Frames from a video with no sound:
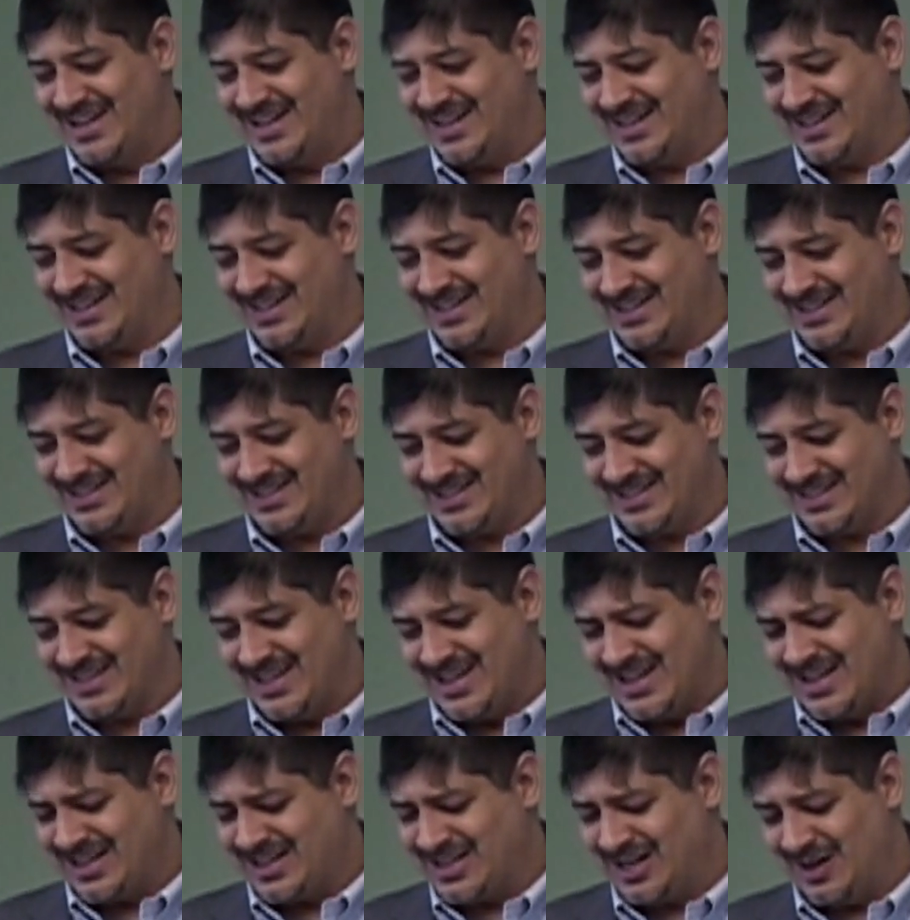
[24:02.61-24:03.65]
Uh,
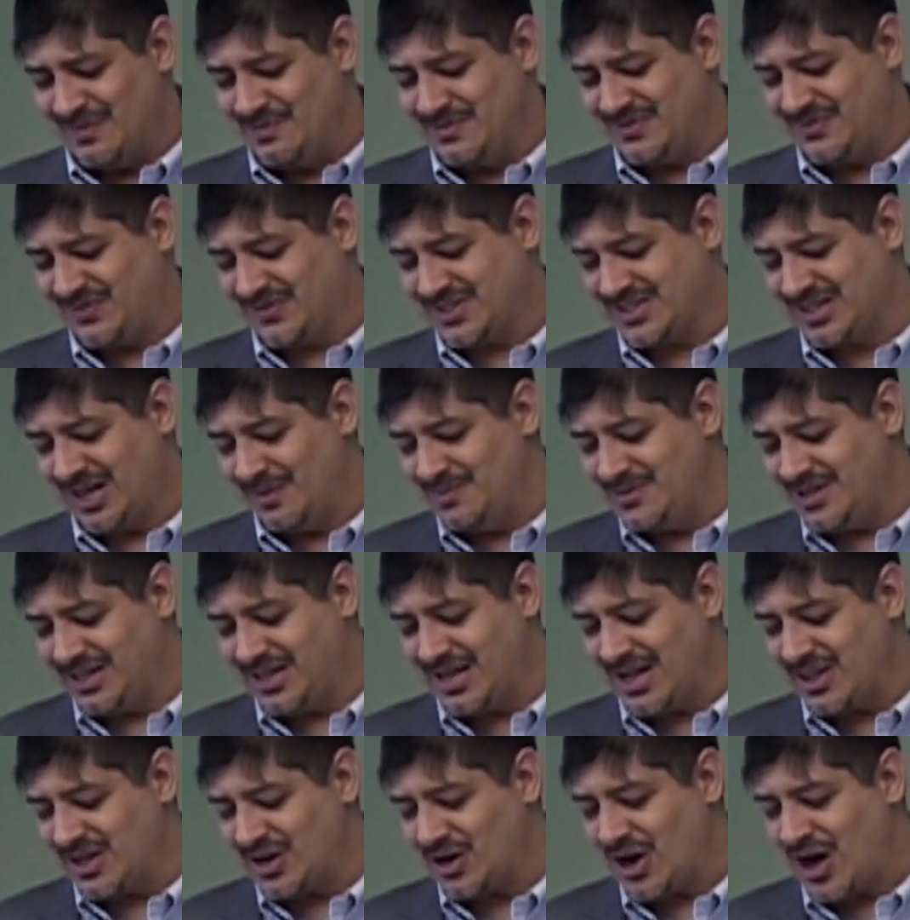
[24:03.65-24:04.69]
come, come
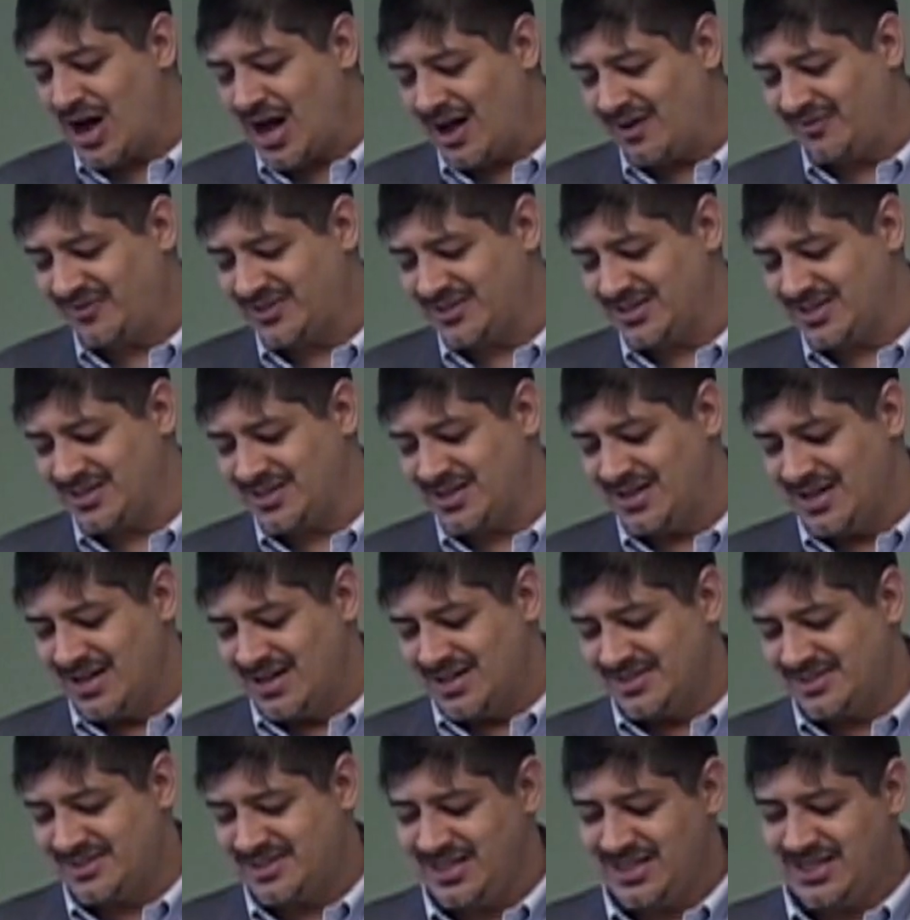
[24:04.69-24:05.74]
together often,
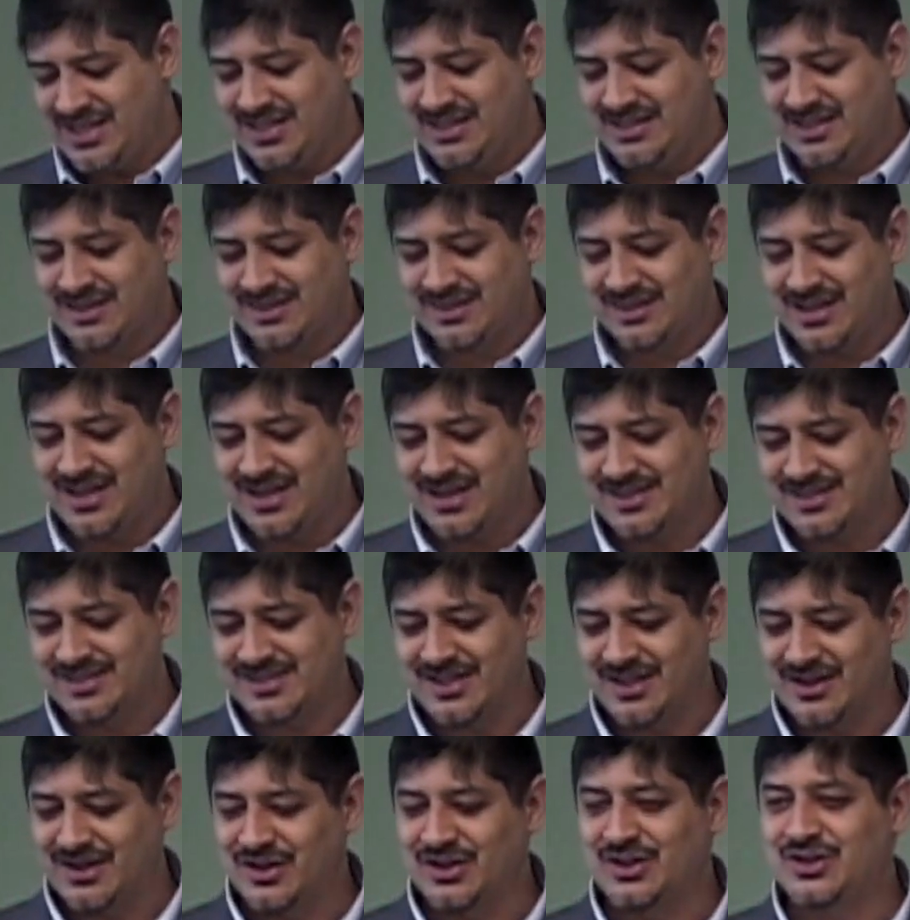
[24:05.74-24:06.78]
seeking the things
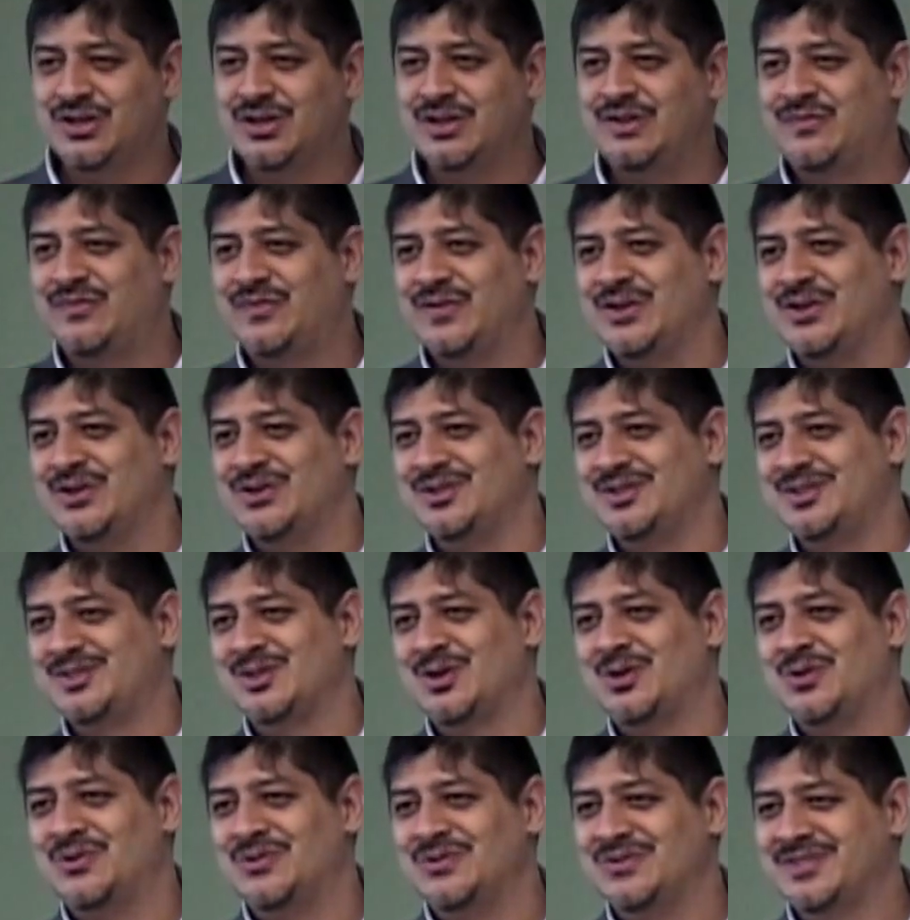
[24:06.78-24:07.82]
that are good for your
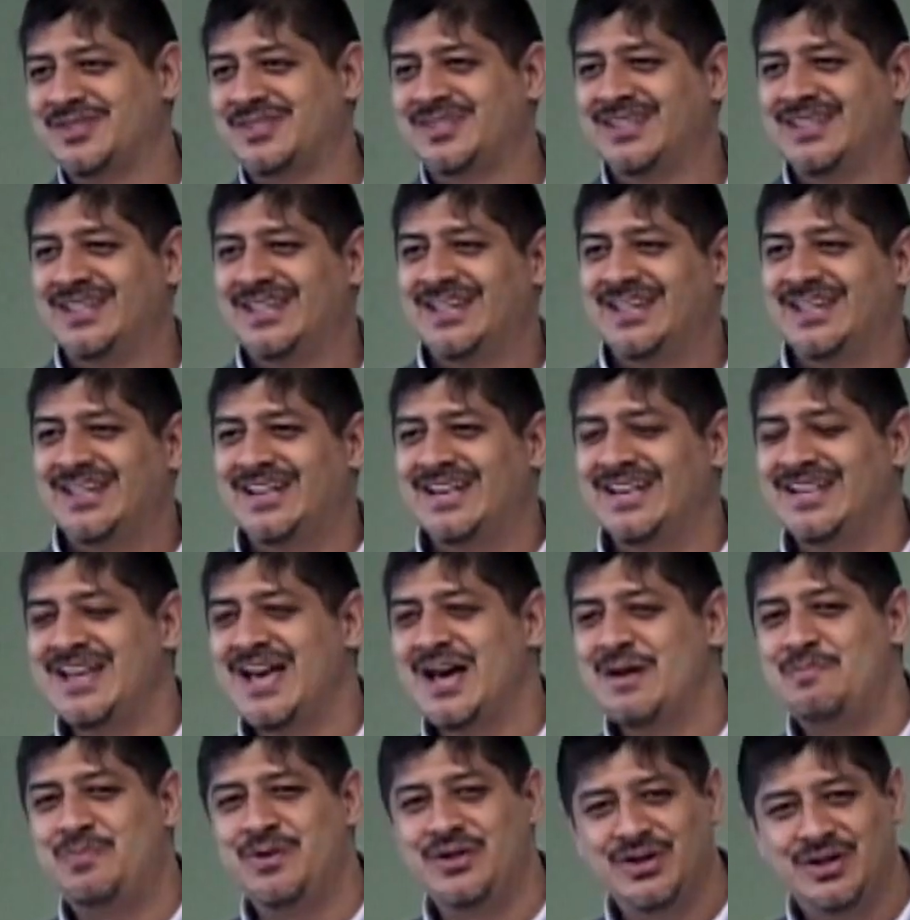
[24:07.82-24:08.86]
souls. Isn't
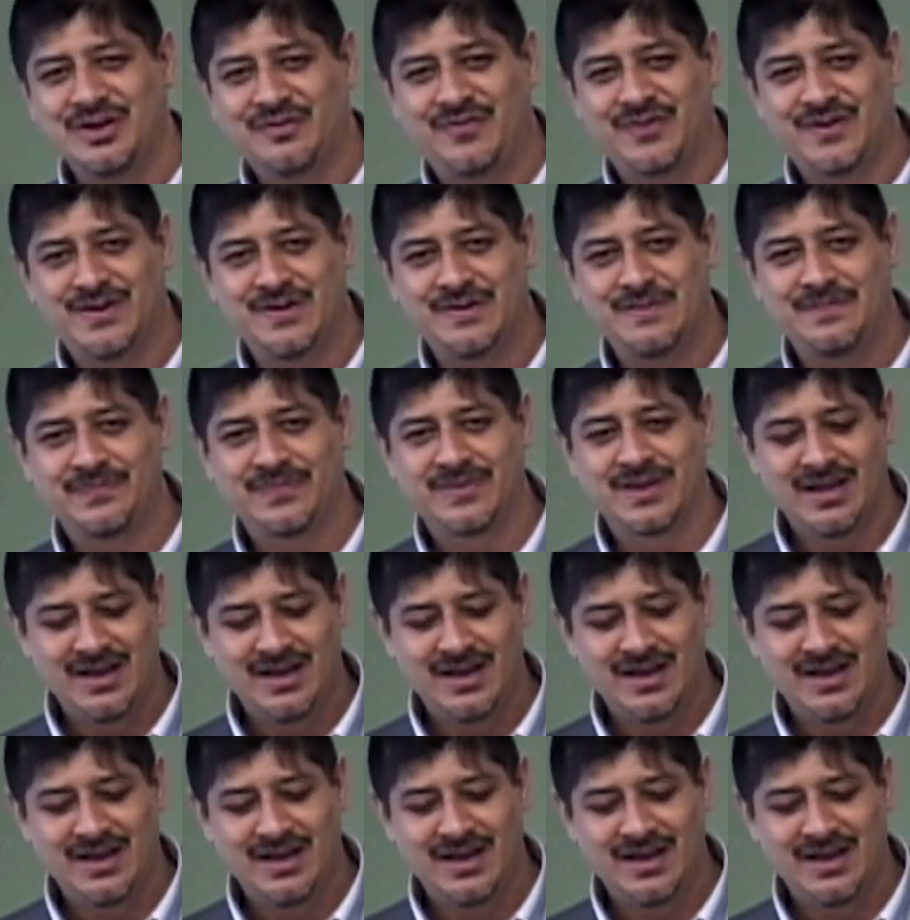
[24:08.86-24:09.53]
that beautiful?